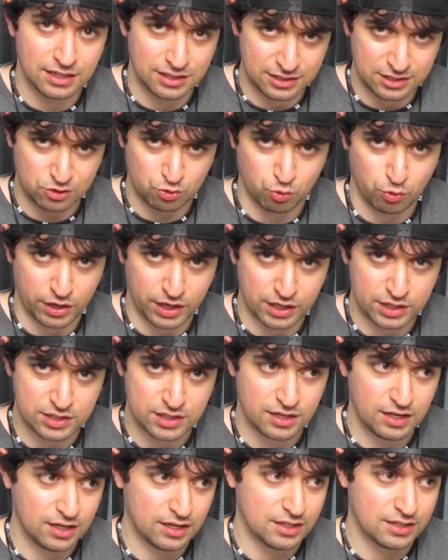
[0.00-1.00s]
his
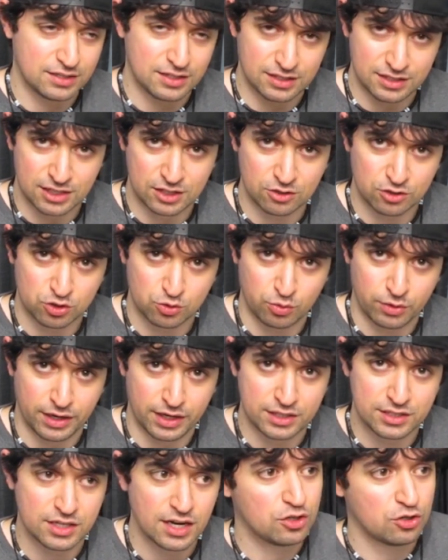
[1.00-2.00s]
Switch, his Nintendo
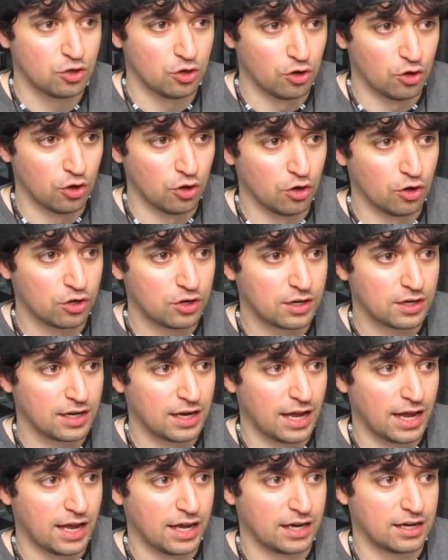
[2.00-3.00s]
Switch, to look
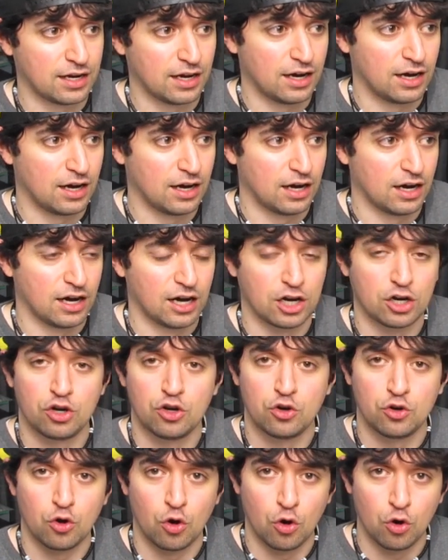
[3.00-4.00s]
like a
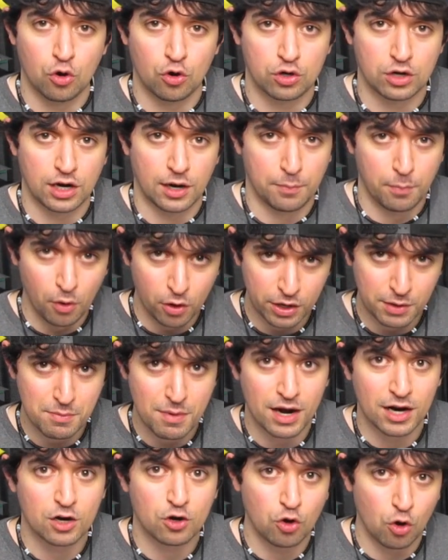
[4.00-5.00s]

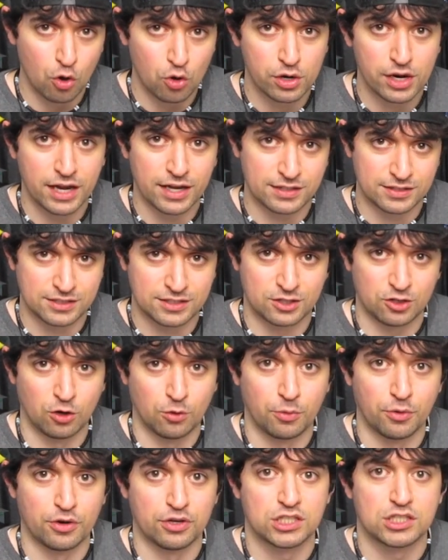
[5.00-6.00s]
Pokemon Gold and
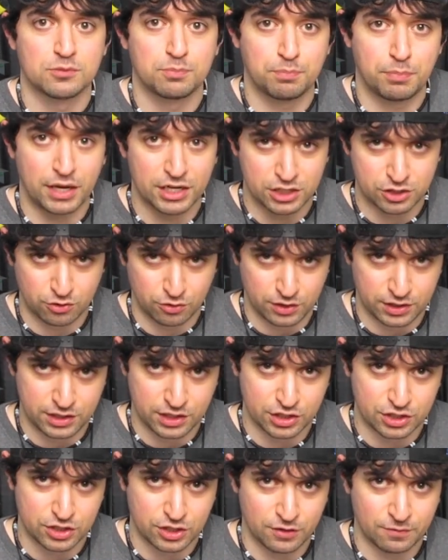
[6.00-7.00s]
Silver Special
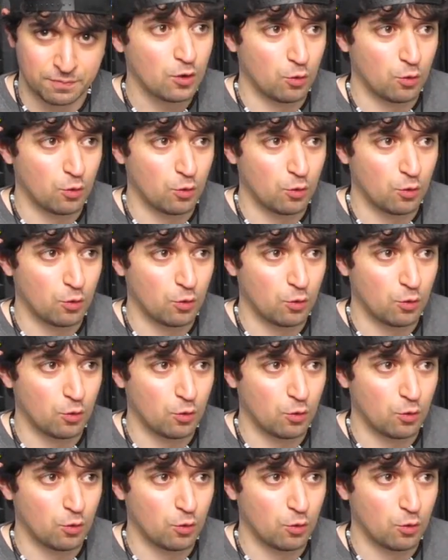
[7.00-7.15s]
Edition,